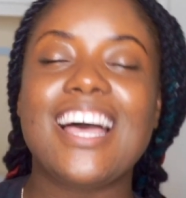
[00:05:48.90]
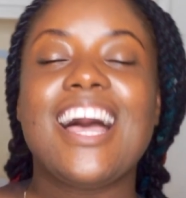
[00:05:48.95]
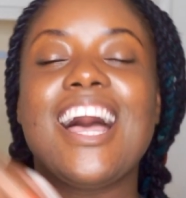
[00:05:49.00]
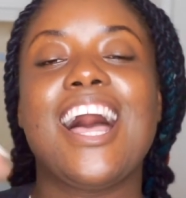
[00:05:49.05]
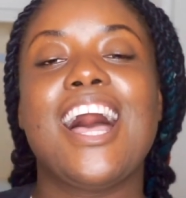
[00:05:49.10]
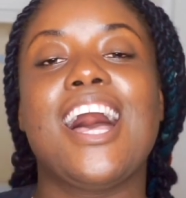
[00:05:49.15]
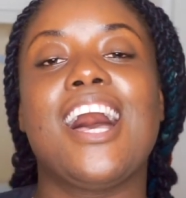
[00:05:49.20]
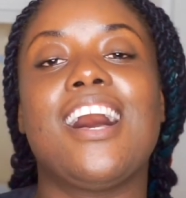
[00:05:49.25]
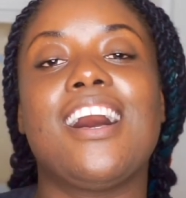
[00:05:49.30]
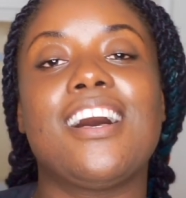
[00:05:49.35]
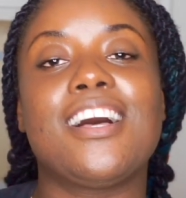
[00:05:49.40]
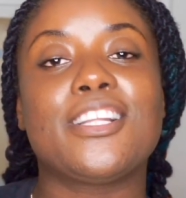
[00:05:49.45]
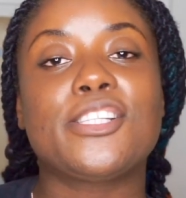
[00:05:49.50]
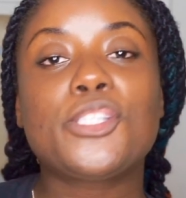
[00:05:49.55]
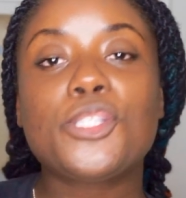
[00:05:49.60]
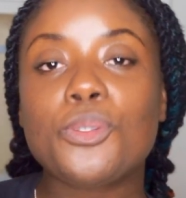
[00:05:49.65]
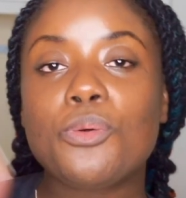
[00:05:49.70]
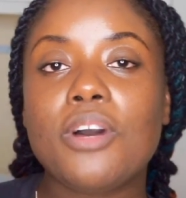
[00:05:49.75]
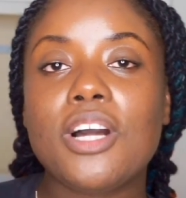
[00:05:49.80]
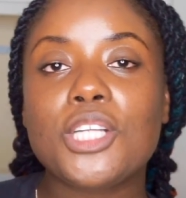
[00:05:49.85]
a
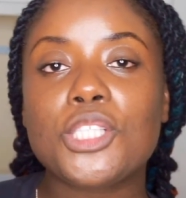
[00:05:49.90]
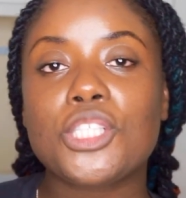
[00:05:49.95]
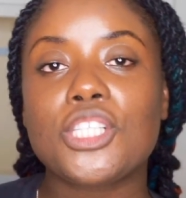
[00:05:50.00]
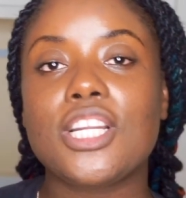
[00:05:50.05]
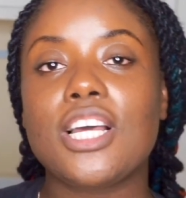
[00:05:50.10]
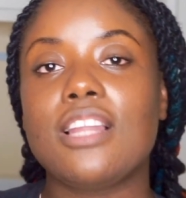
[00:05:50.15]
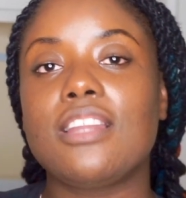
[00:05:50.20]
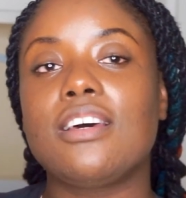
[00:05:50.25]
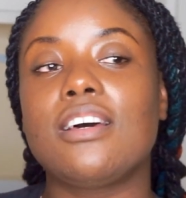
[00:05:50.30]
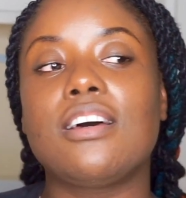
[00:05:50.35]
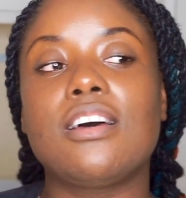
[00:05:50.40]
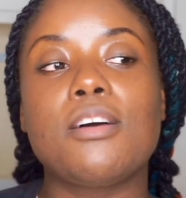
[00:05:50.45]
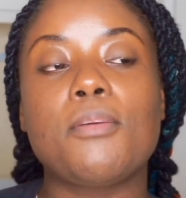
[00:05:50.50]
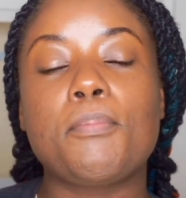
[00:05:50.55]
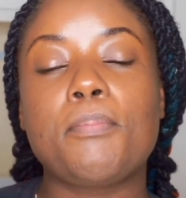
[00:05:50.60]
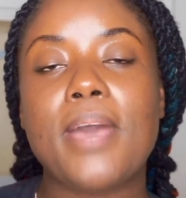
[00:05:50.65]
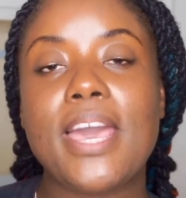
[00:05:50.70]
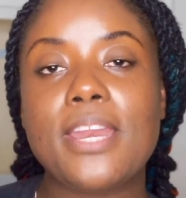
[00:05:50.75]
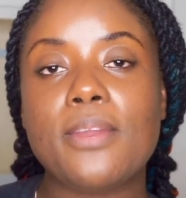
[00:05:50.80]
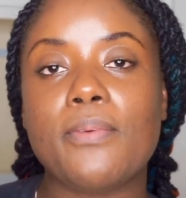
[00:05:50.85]
$200
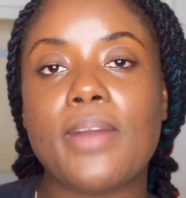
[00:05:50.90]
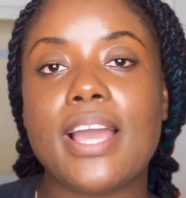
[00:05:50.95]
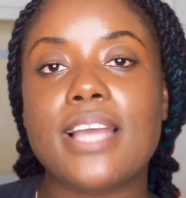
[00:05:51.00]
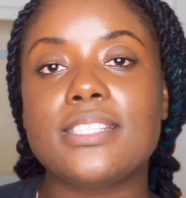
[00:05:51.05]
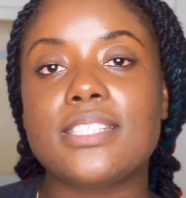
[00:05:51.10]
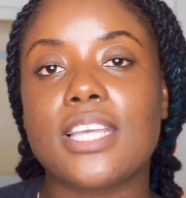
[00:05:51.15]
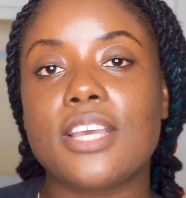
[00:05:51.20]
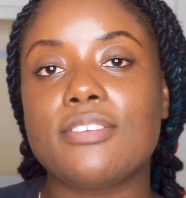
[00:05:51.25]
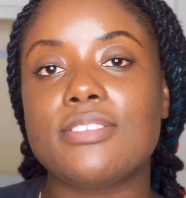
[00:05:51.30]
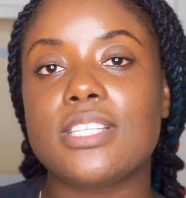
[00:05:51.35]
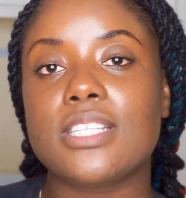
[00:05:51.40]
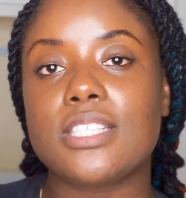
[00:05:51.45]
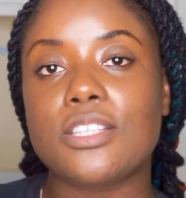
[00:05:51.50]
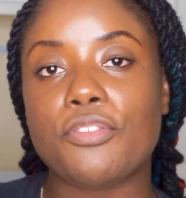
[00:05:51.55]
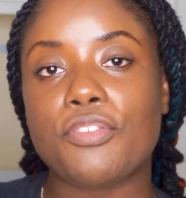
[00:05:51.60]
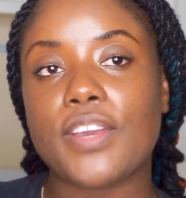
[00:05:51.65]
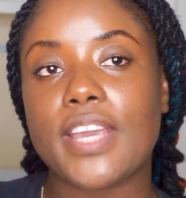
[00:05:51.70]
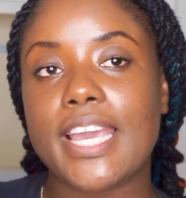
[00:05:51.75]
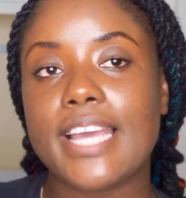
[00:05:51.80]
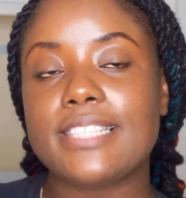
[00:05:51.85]
Pennywise gift
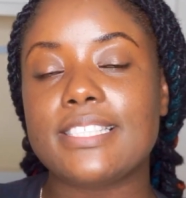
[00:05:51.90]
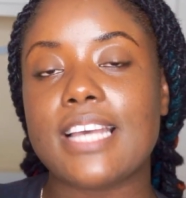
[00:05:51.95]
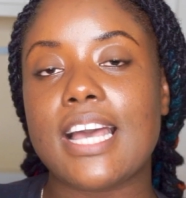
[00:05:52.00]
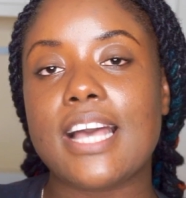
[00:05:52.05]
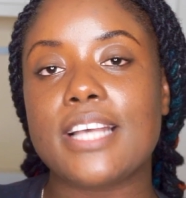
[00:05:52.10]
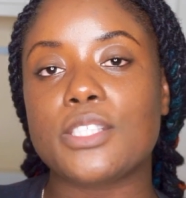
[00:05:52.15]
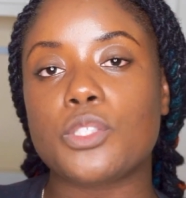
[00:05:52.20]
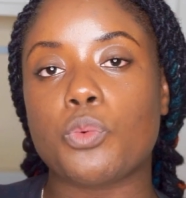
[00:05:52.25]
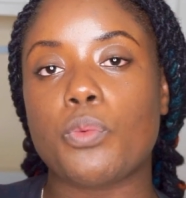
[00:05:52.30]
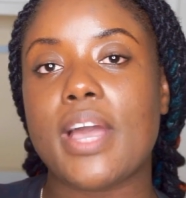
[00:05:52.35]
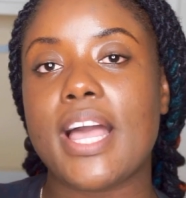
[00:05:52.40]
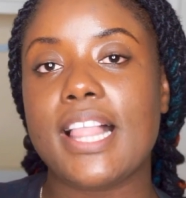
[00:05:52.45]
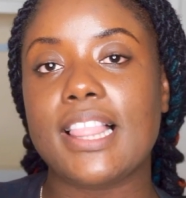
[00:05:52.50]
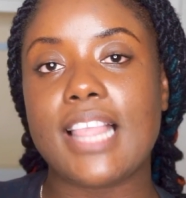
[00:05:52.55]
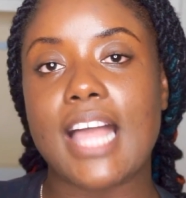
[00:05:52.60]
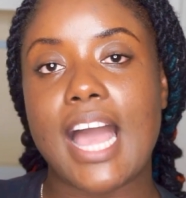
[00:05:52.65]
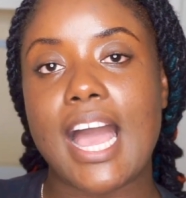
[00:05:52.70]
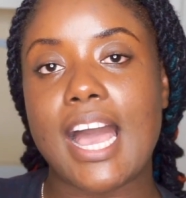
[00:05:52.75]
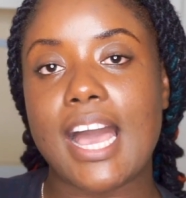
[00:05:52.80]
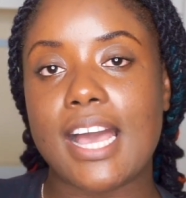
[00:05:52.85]
certificate as well
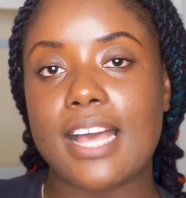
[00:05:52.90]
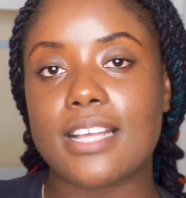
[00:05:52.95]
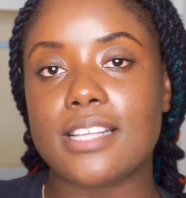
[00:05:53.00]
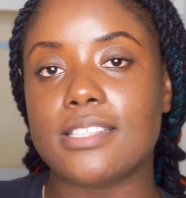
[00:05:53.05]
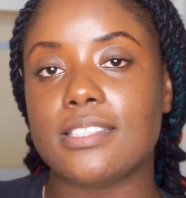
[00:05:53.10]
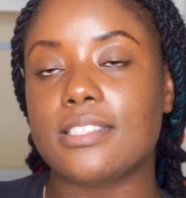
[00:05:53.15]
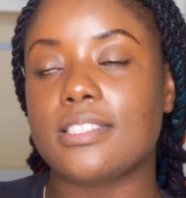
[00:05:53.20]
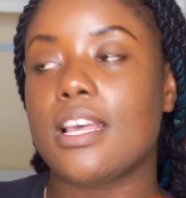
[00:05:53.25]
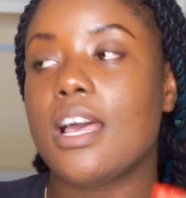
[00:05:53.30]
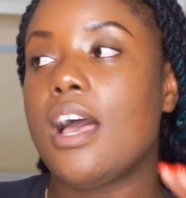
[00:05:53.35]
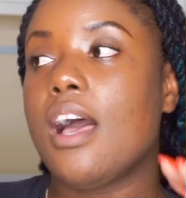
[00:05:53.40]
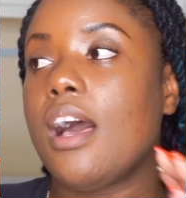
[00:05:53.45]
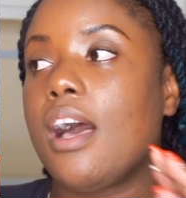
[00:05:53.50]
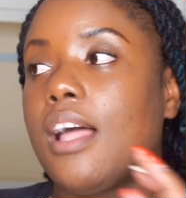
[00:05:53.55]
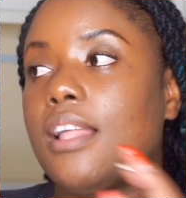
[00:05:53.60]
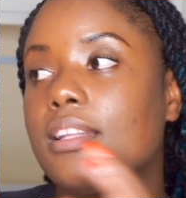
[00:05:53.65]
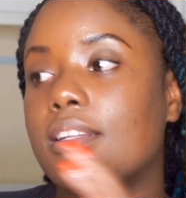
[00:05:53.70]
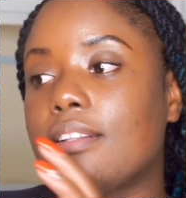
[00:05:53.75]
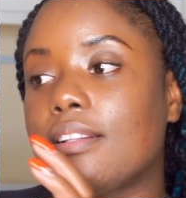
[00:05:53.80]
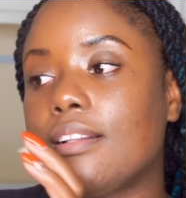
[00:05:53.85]
as a
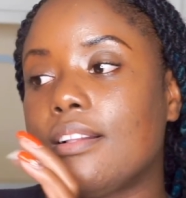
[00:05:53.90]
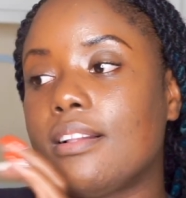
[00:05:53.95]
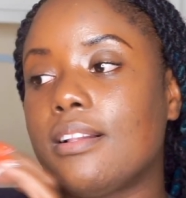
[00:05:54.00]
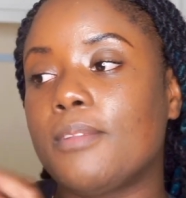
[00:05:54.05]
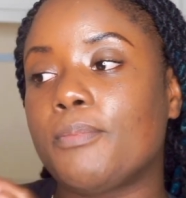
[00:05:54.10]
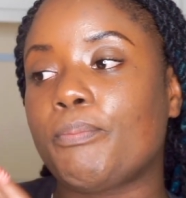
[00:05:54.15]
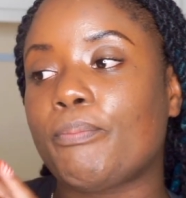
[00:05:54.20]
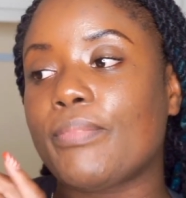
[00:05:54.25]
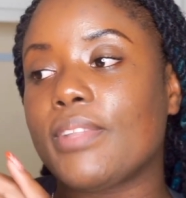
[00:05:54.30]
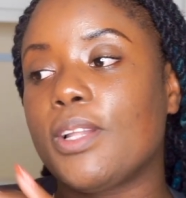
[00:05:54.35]
little,